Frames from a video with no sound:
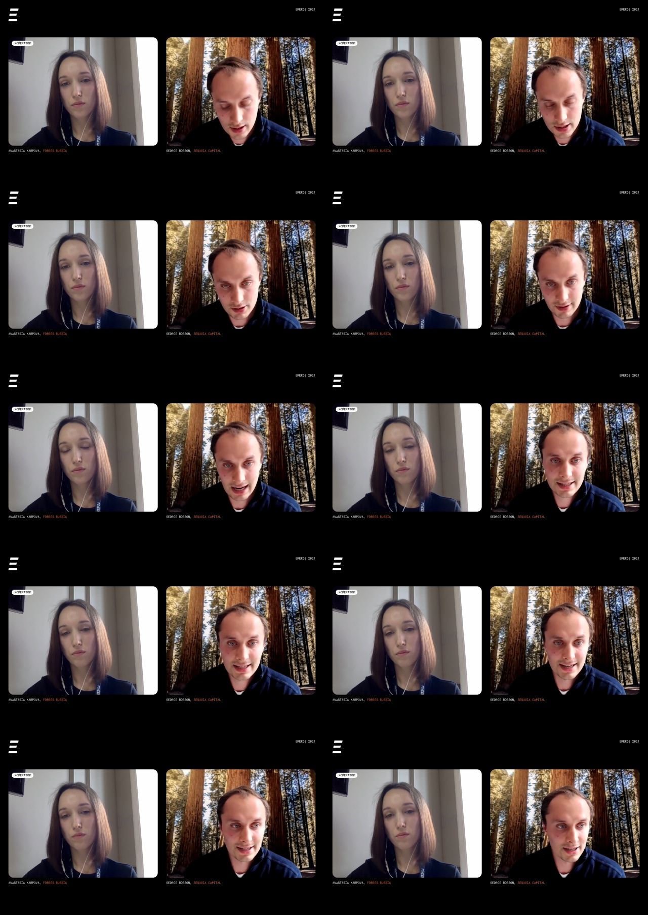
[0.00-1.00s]
Speaker 1: So the
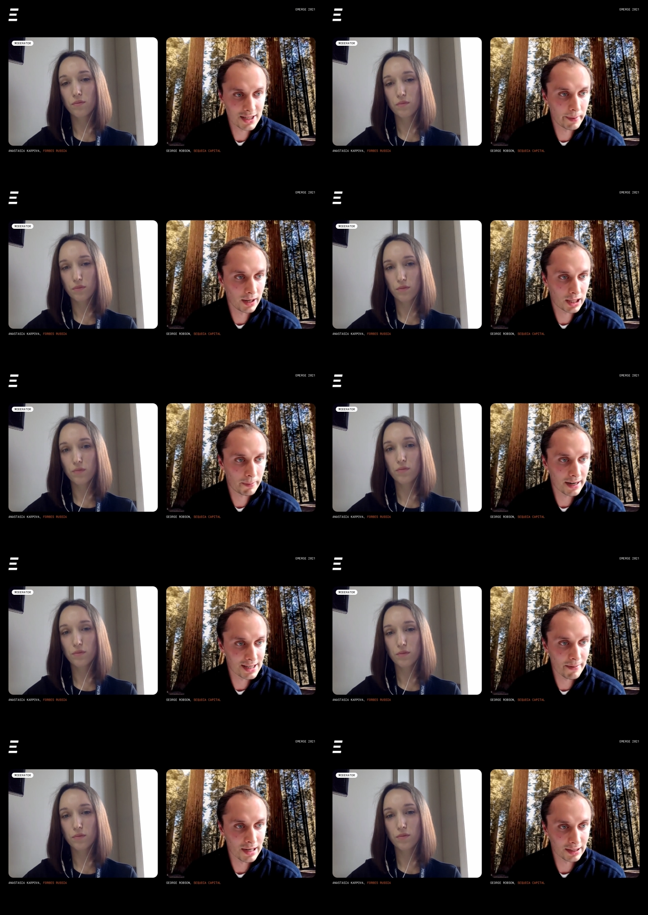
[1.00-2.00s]
reality is it's something like a
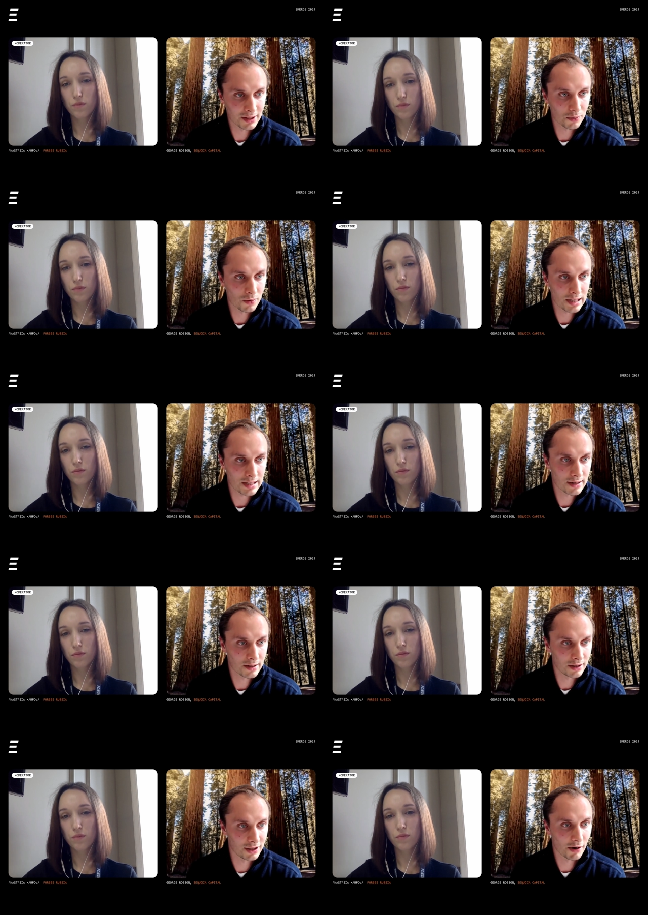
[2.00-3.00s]
pandemic that we,
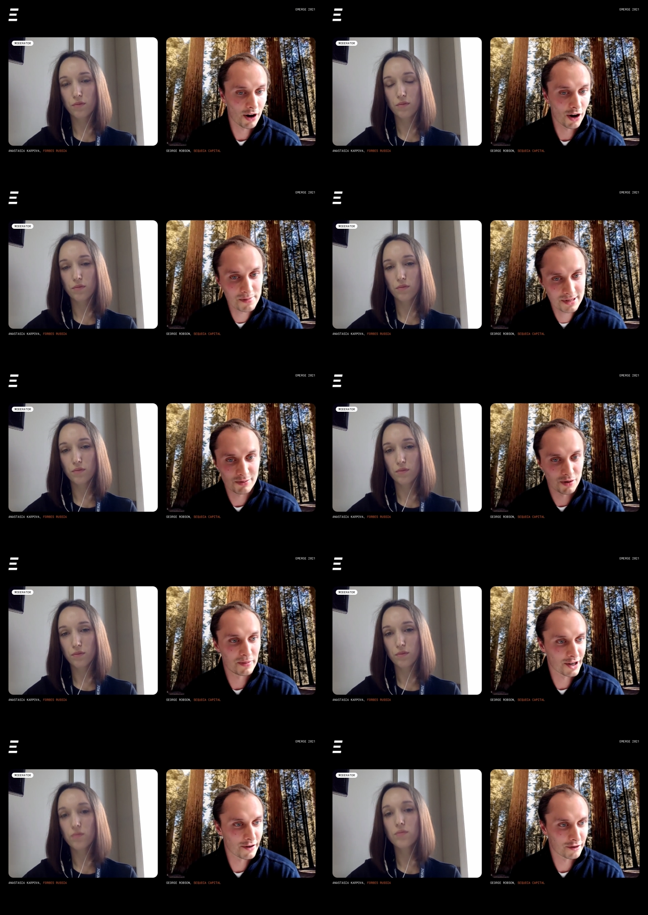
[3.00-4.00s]
you know, hoped would
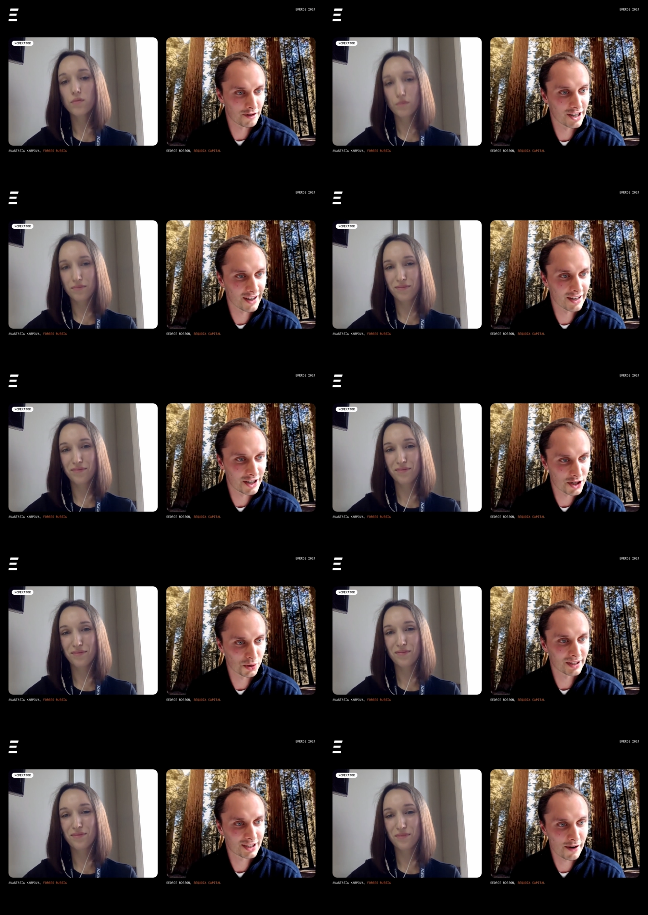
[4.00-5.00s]
be over in a, in a
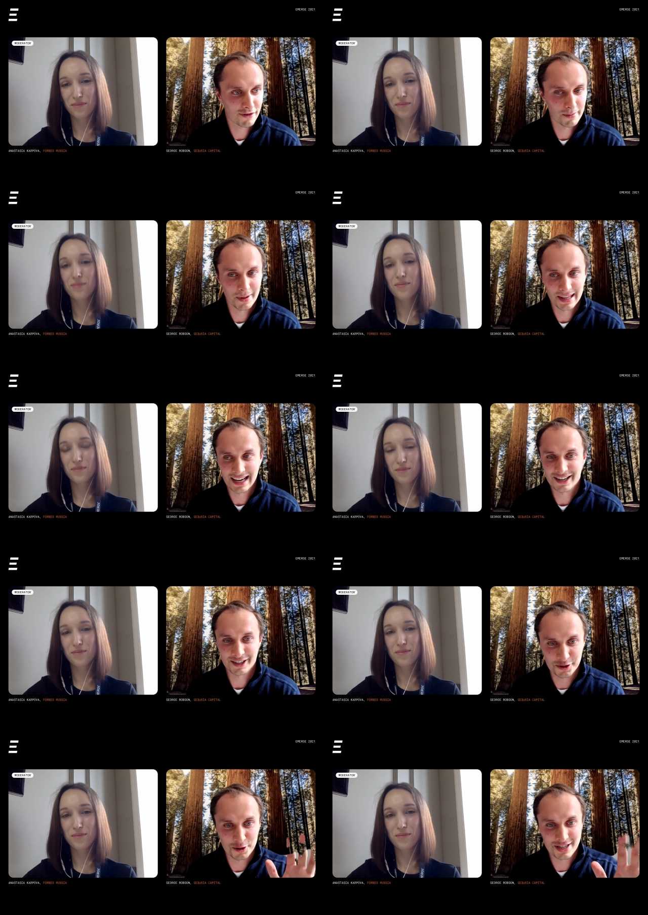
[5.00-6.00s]
shorter time frame than that,
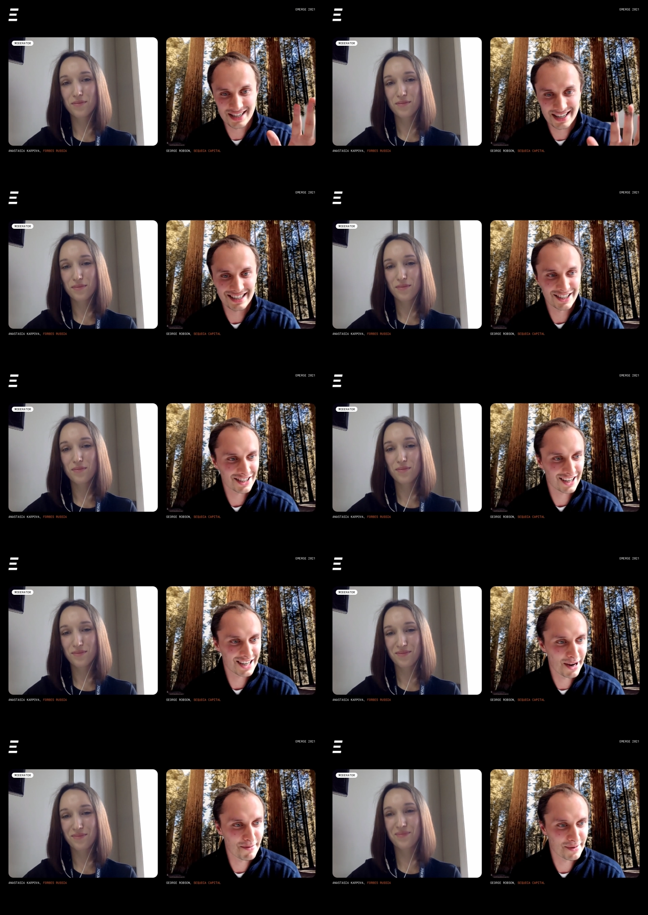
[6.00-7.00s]
and cautiously it looks like it
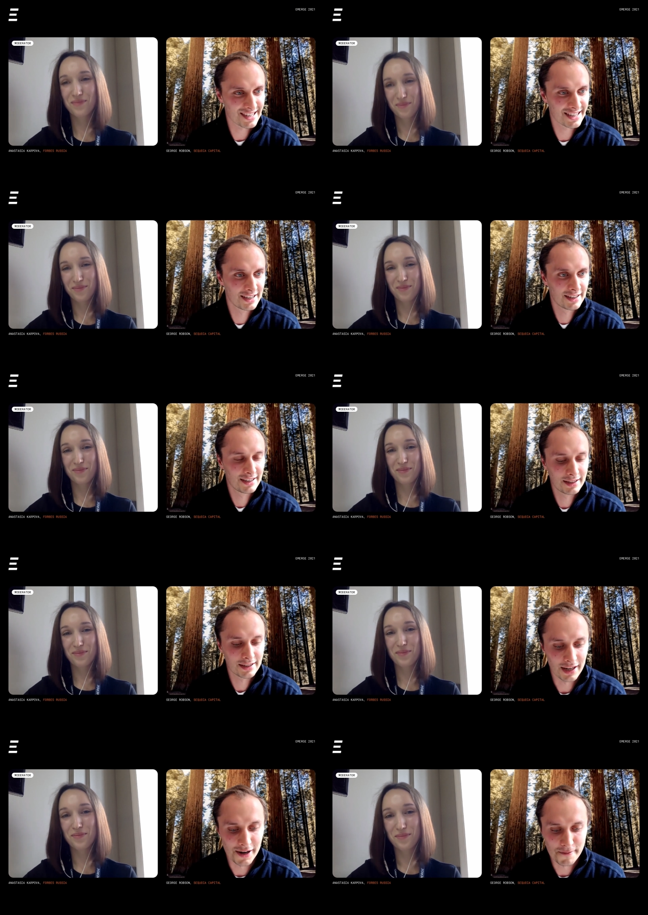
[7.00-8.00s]
might be,
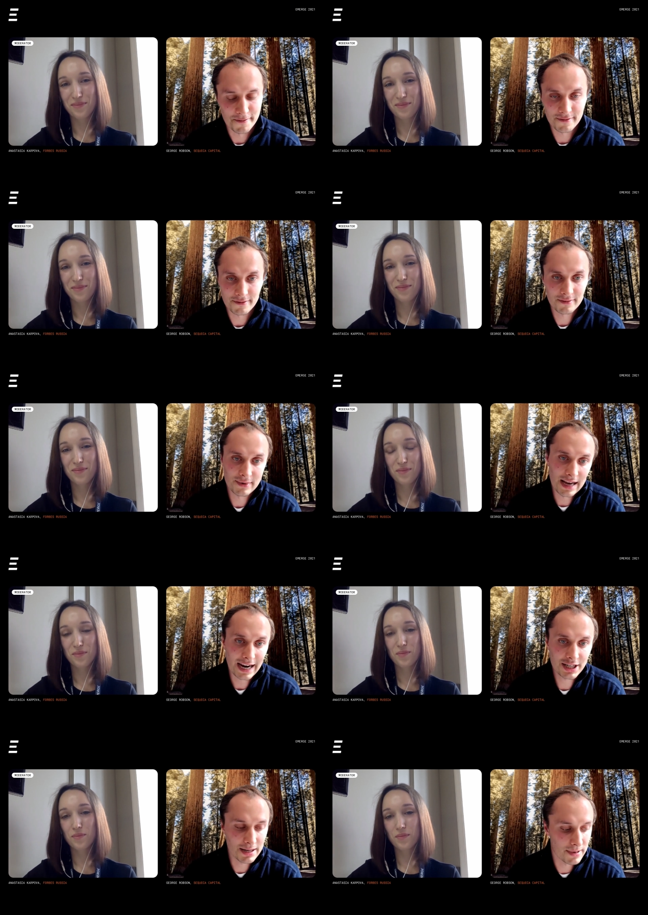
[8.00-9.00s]
um,
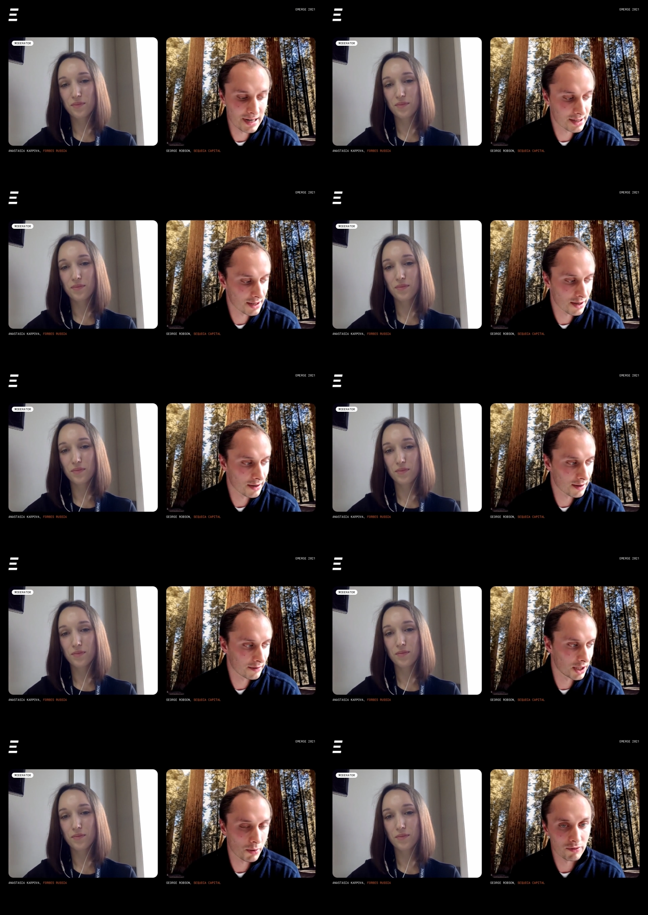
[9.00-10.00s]
actually means that,
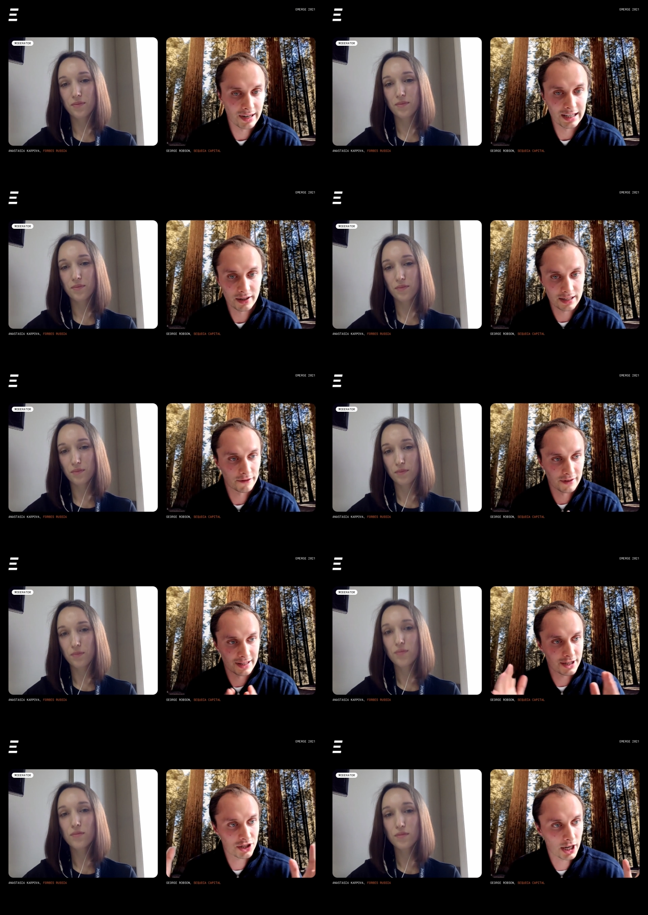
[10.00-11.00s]
you know, we're really looking for
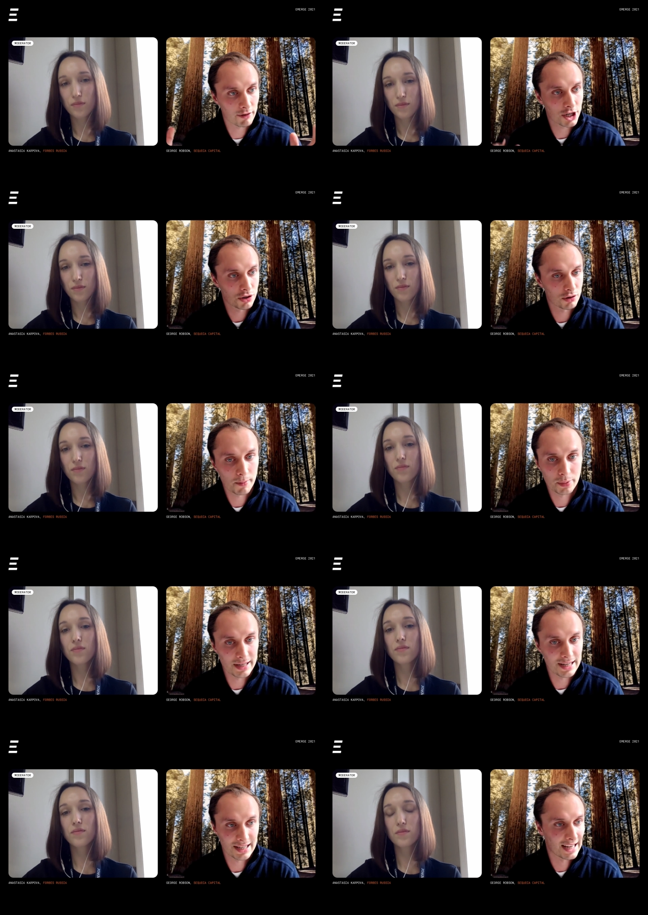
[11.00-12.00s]
these generational
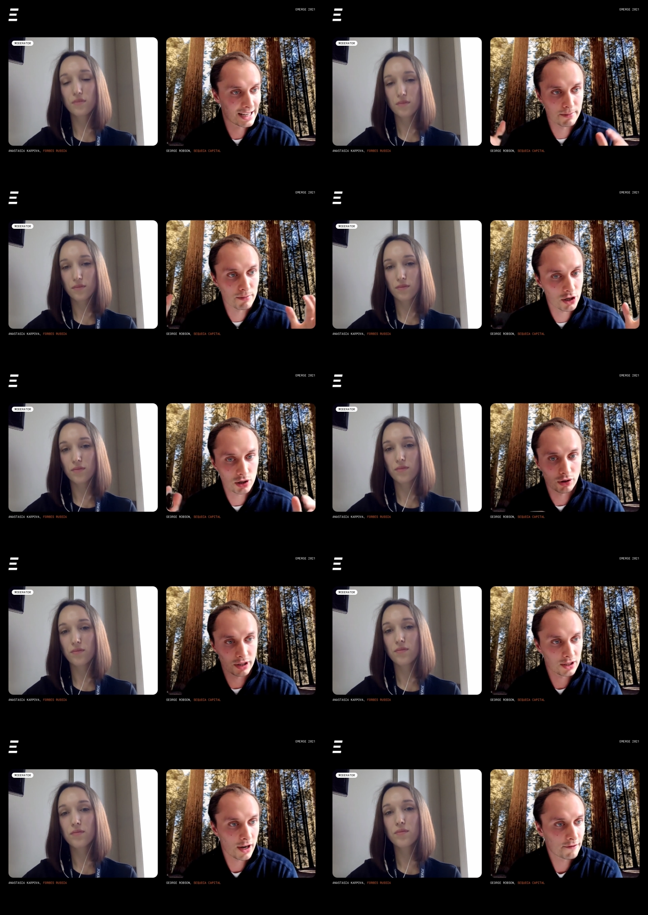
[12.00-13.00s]
companies and that's a much longer
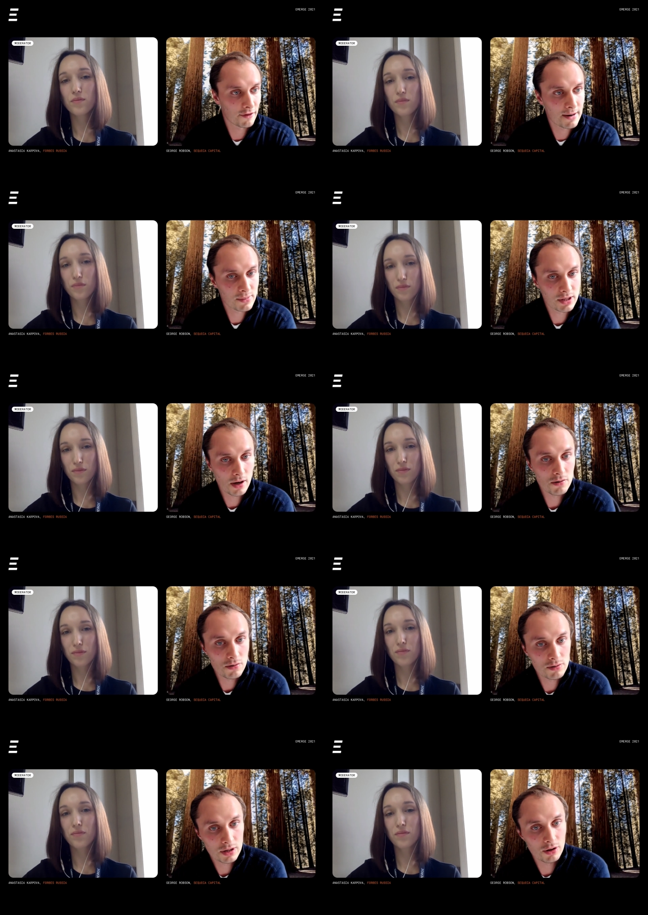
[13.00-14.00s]
time frame.
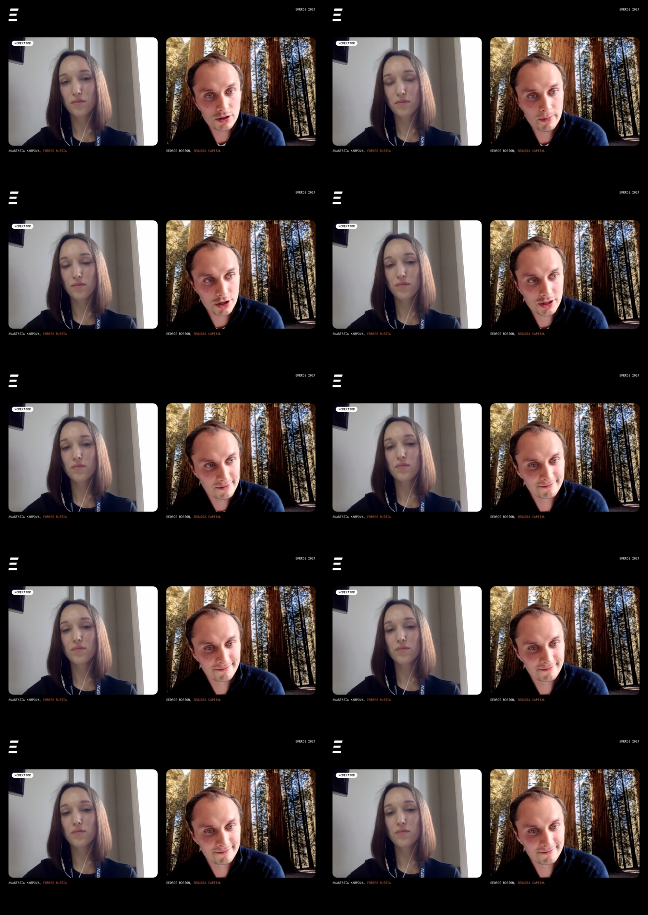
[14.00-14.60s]
So, so not so much.